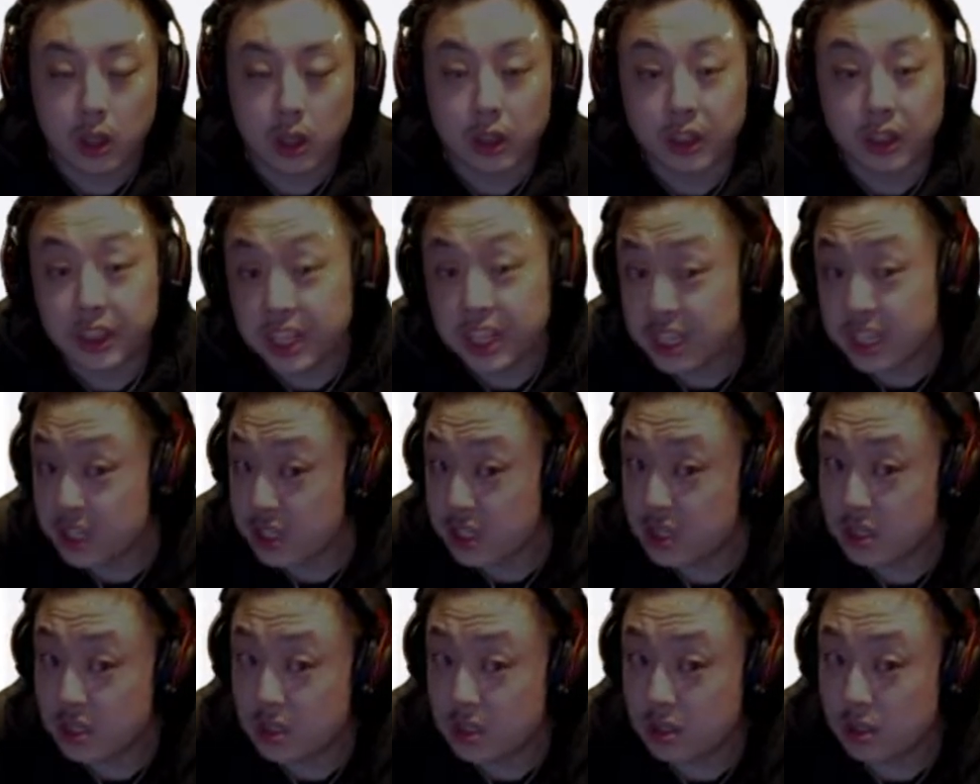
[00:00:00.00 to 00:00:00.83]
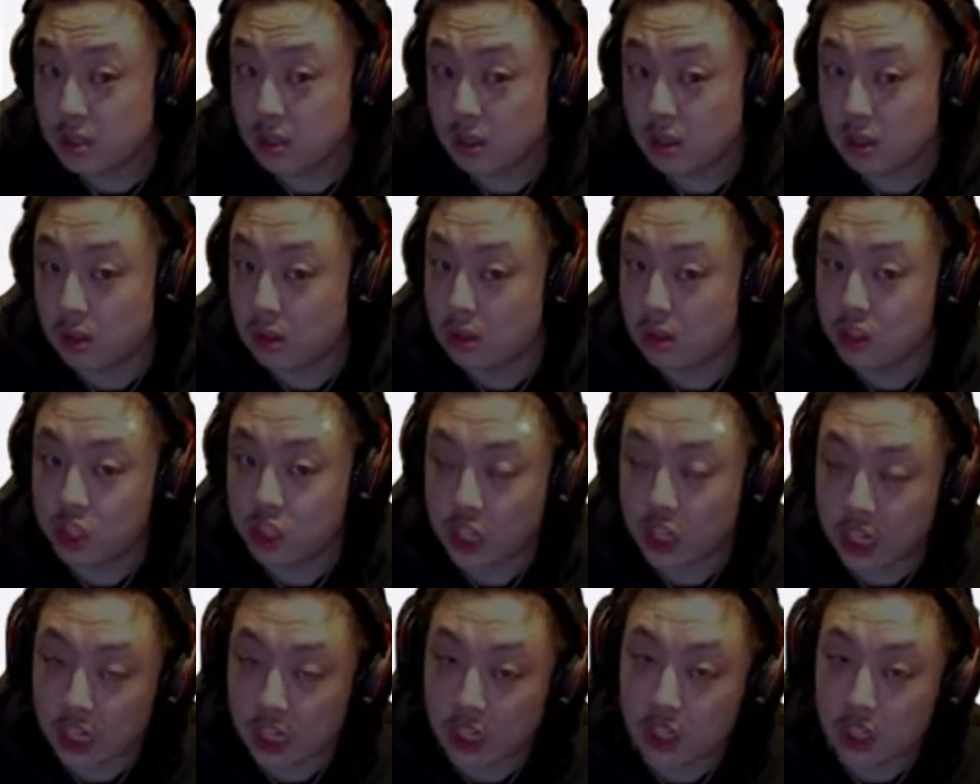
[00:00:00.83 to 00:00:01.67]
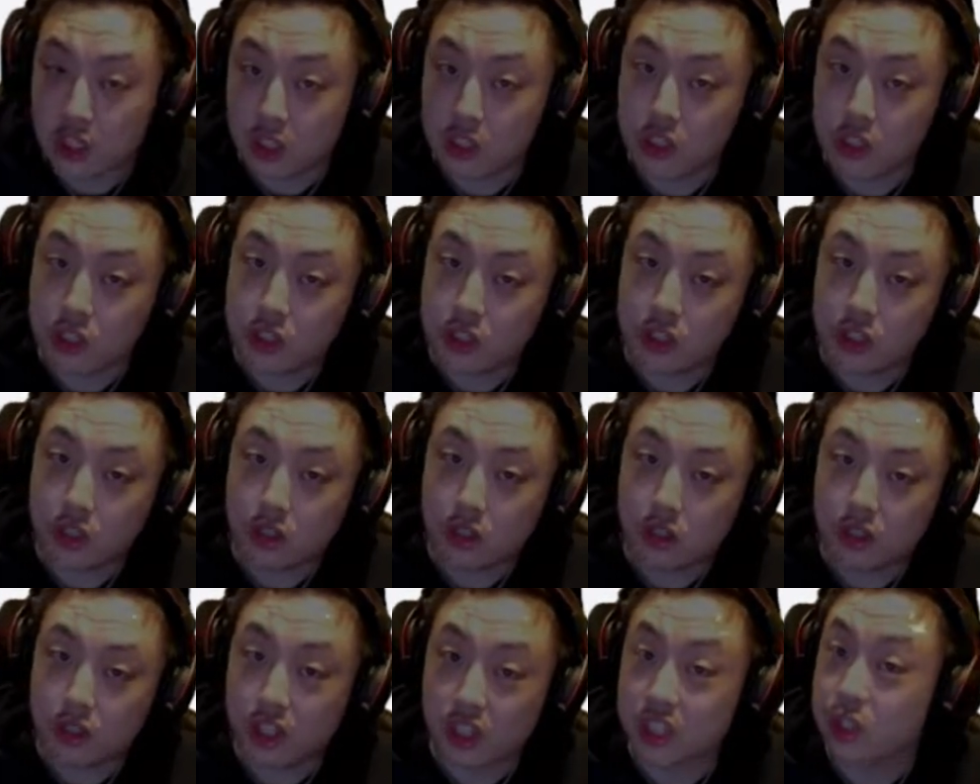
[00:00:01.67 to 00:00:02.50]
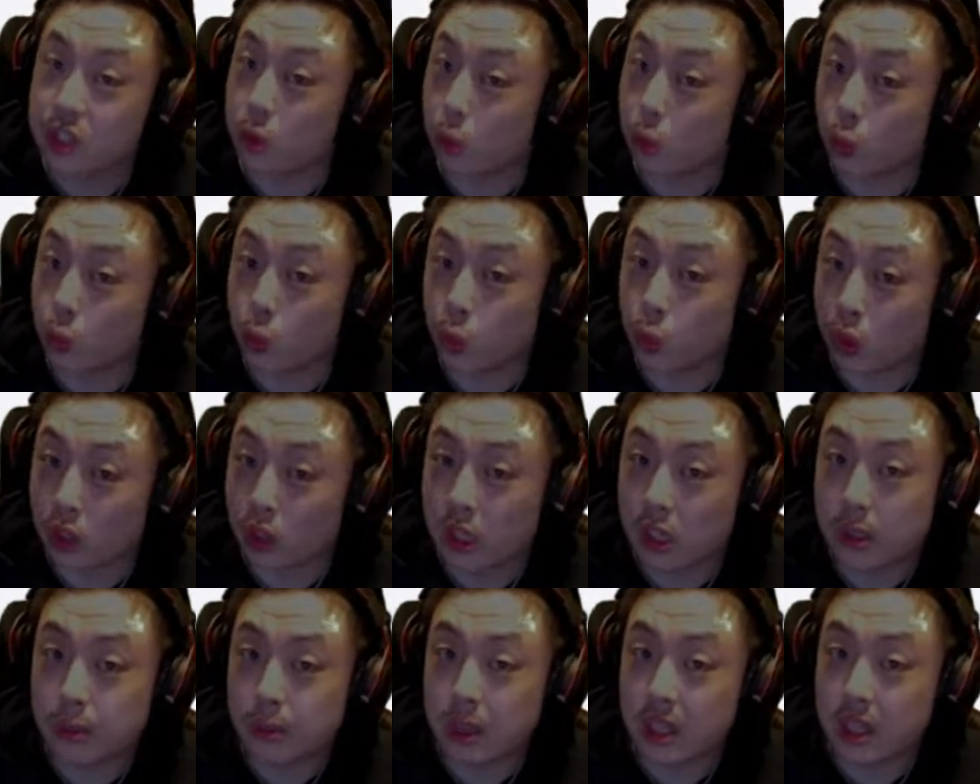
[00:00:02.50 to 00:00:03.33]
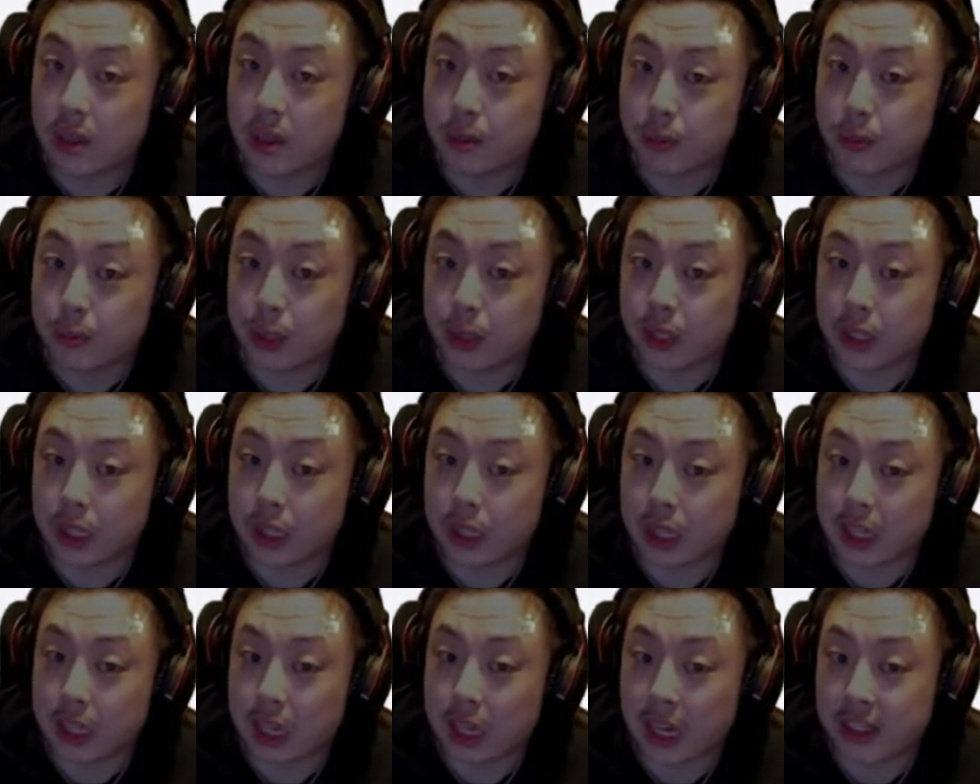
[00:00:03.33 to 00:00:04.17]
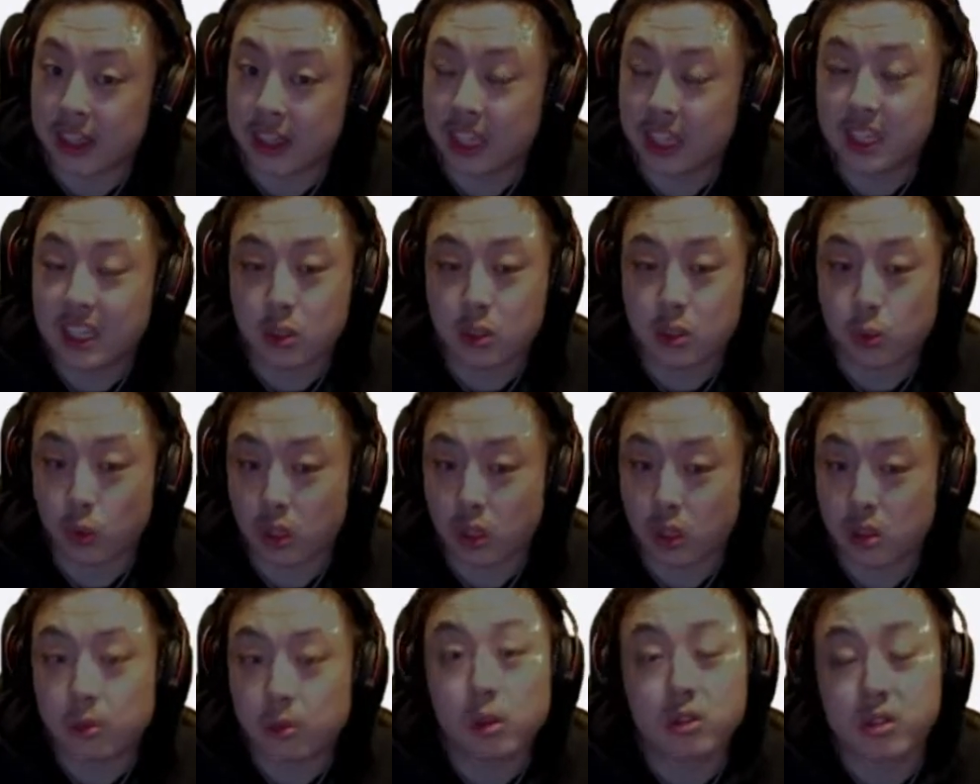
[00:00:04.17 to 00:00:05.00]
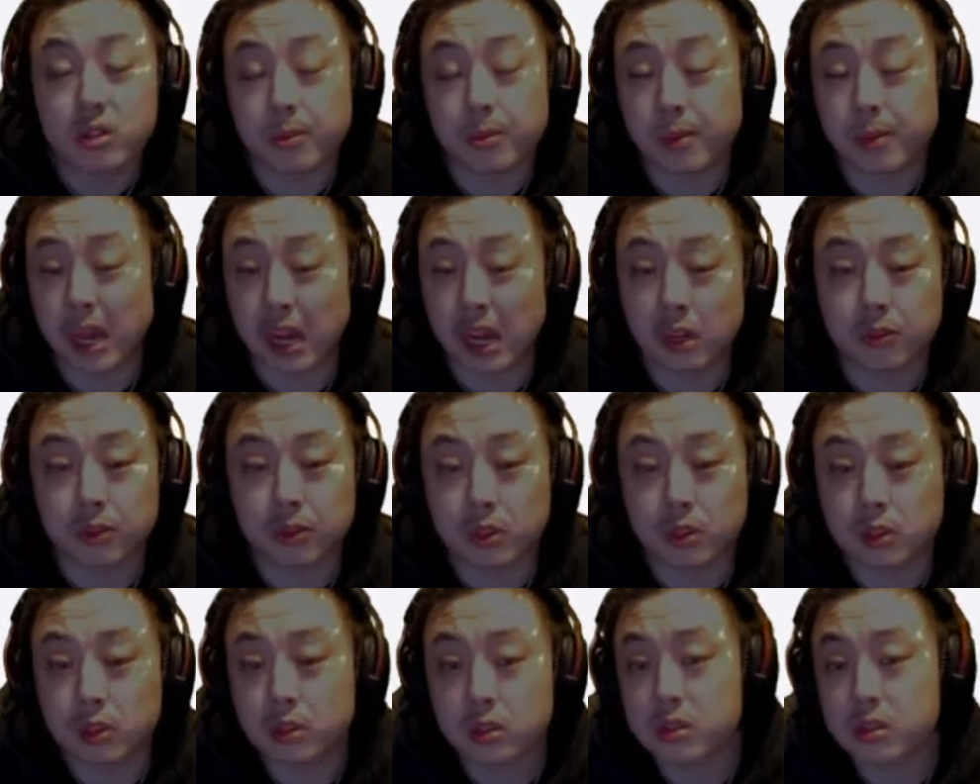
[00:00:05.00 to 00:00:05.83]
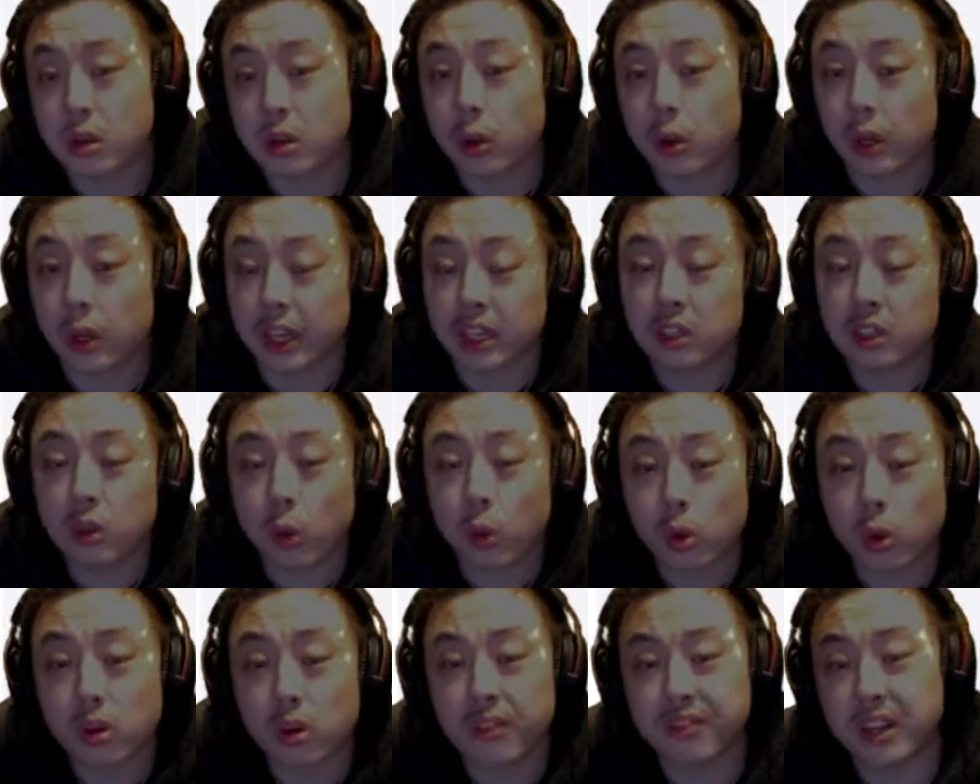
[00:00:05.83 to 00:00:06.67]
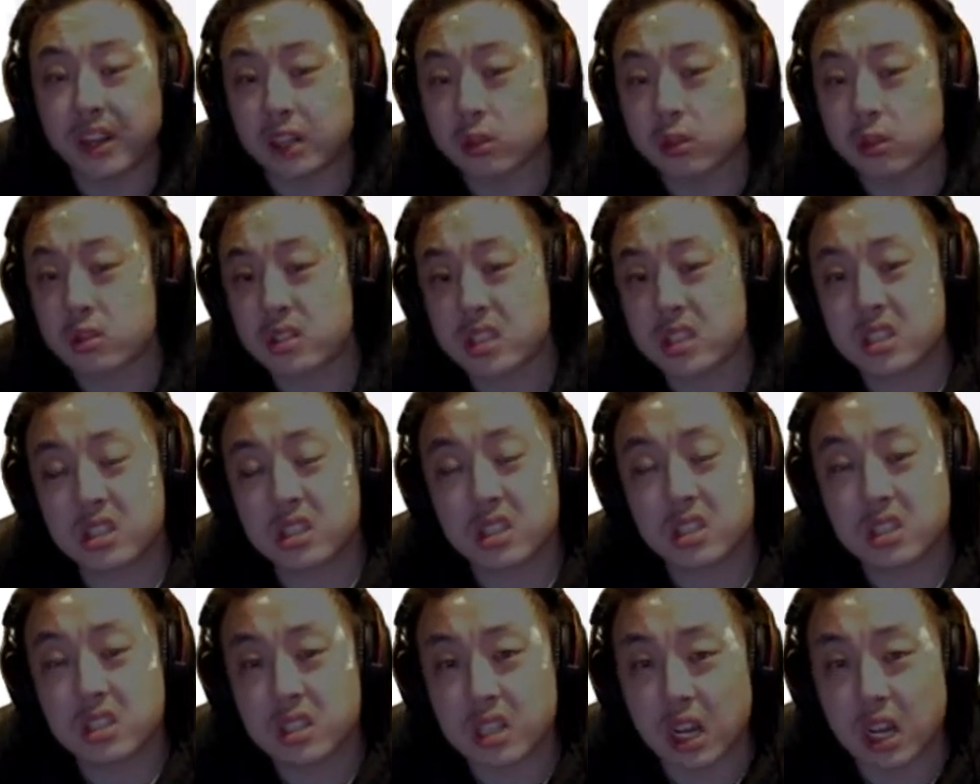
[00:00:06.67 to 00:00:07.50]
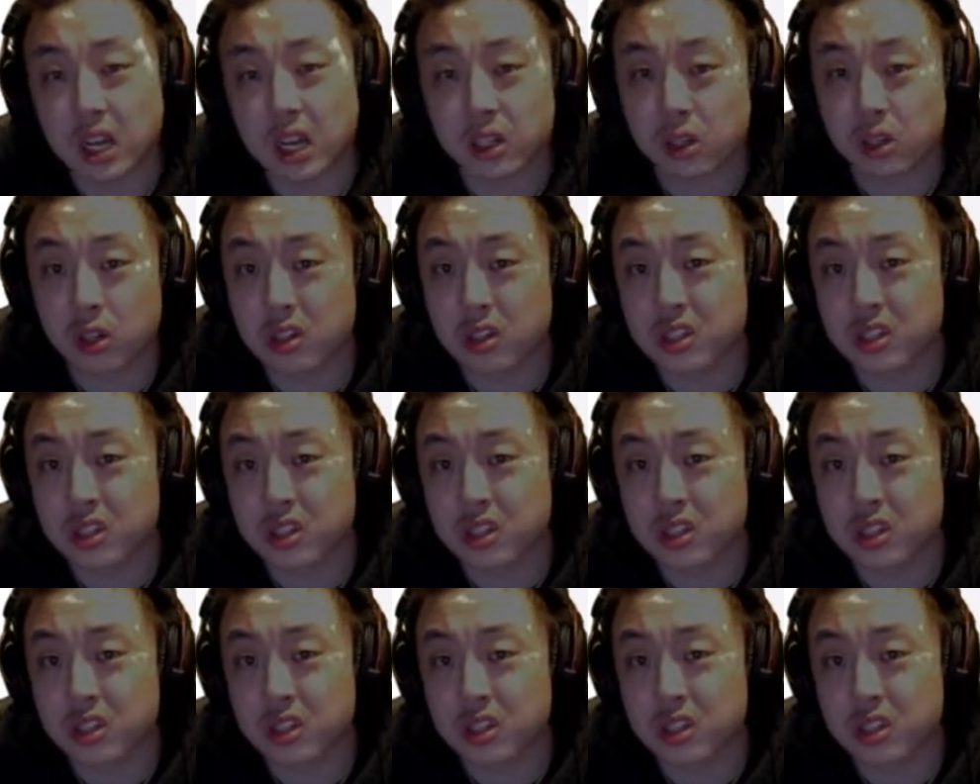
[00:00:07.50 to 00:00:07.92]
This change doesn't worry me, but I think it's one of the most impactful. So ignore effect resistance on her